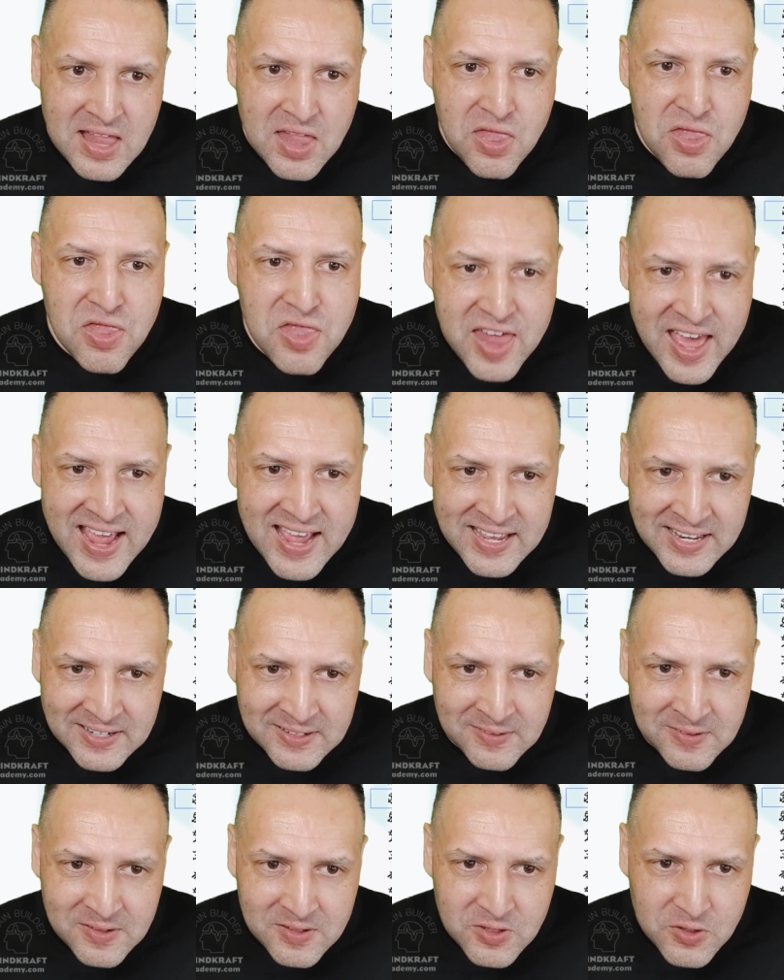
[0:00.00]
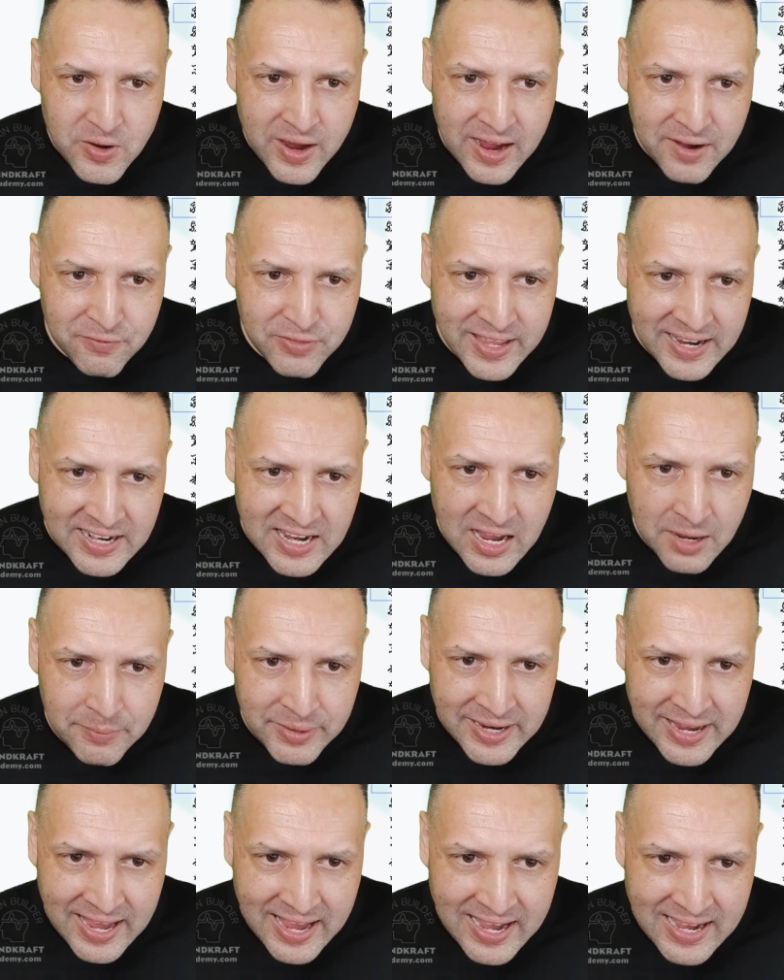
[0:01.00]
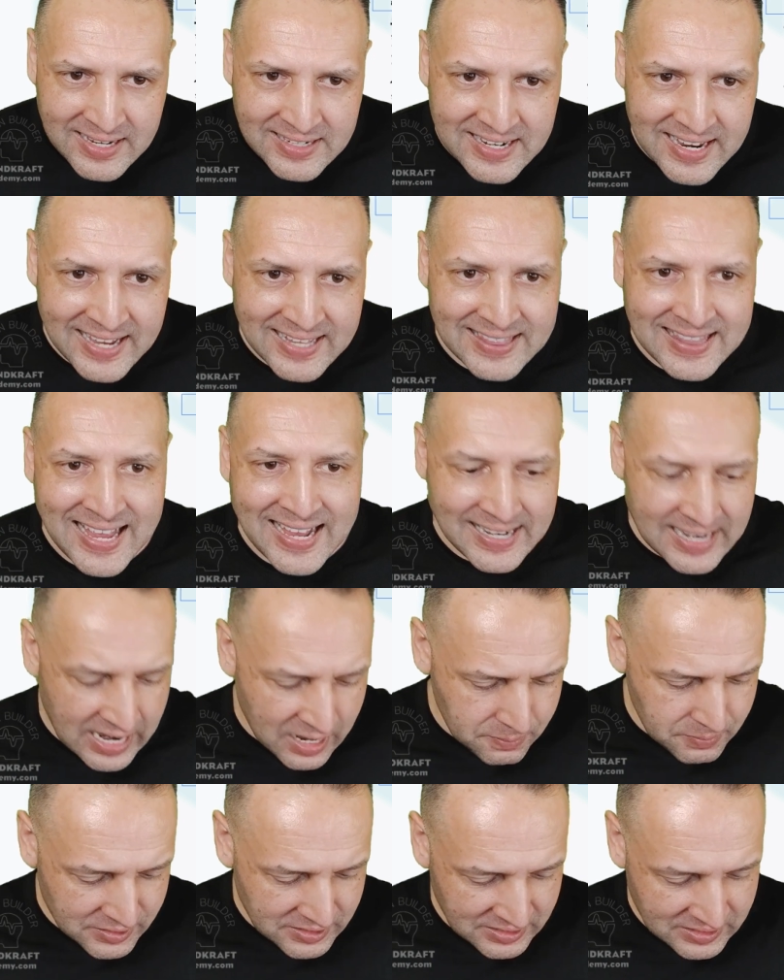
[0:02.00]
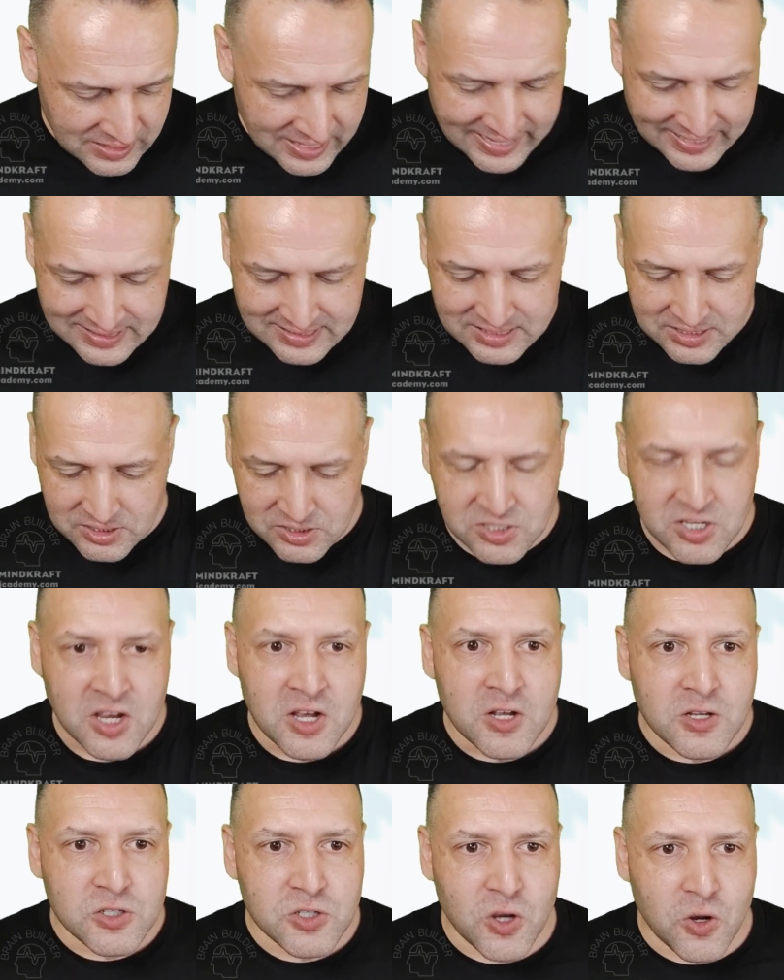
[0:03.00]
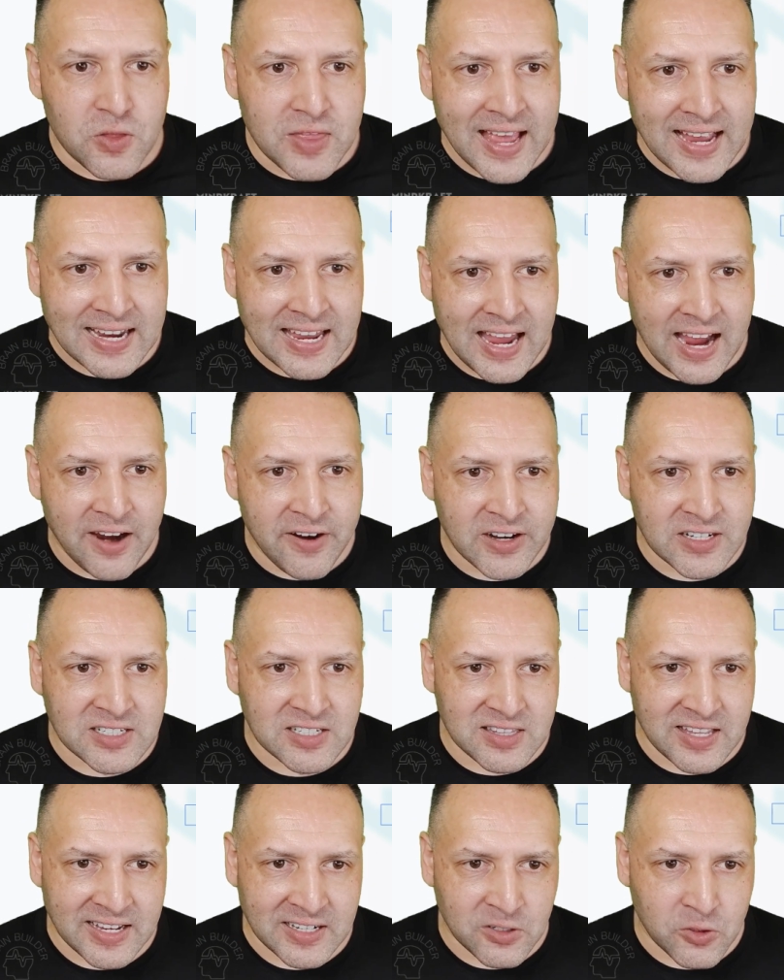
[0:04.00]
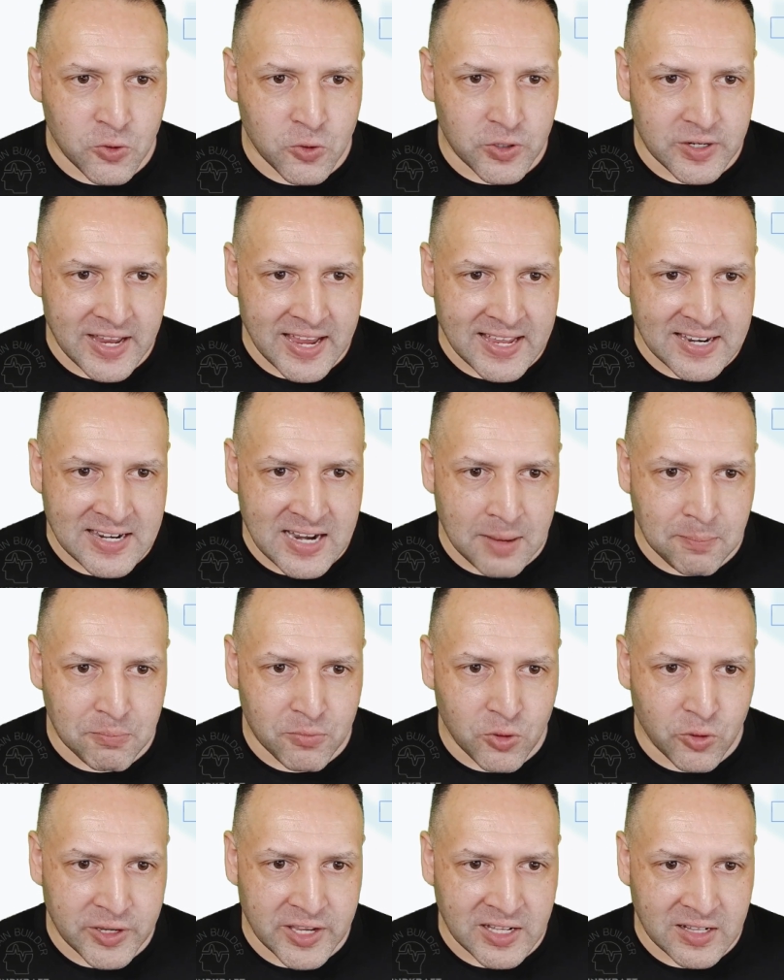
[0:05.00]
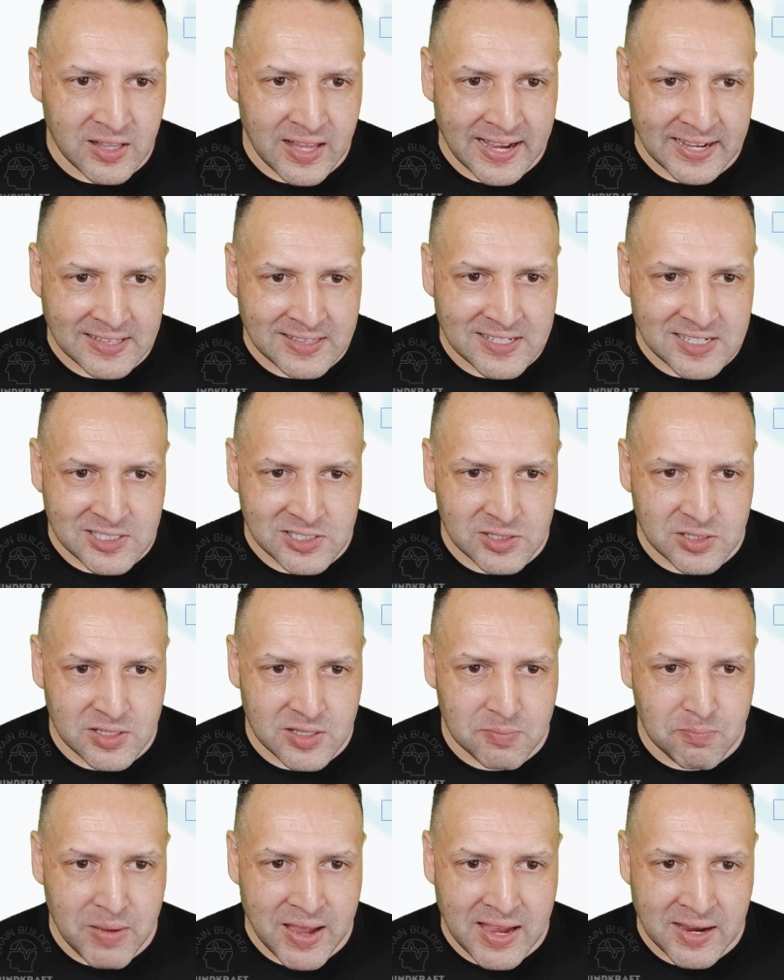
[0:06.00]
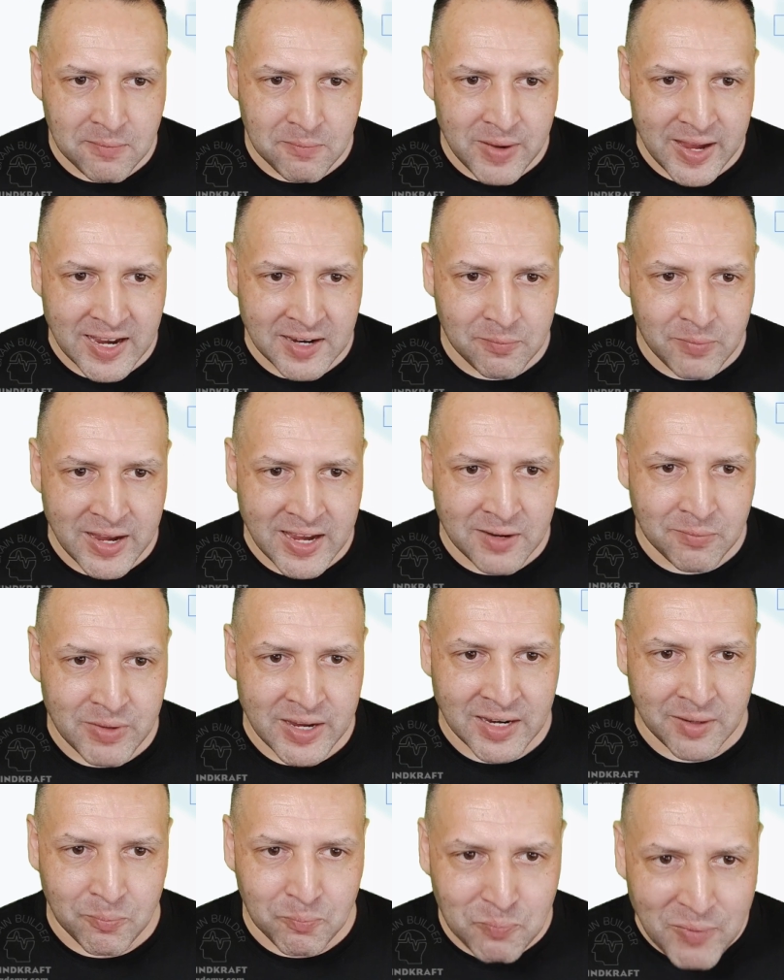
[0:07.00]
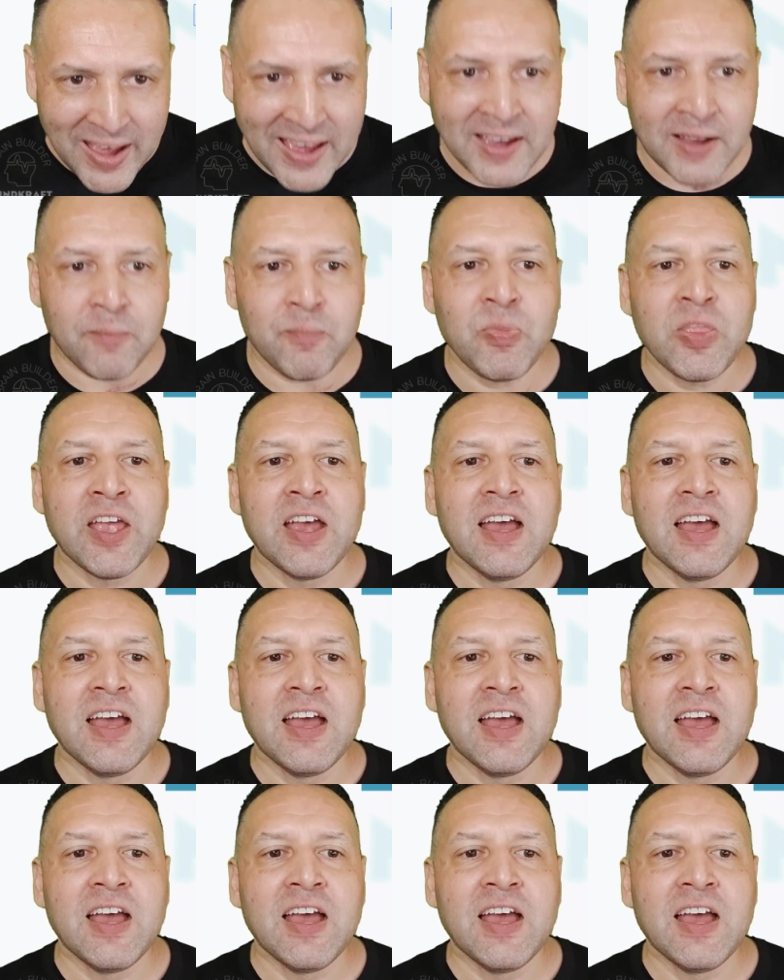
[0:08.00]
Then you have that coming out and that happening like this. So that character then could end up looking like this. Bang, bang, bang, bang, bang.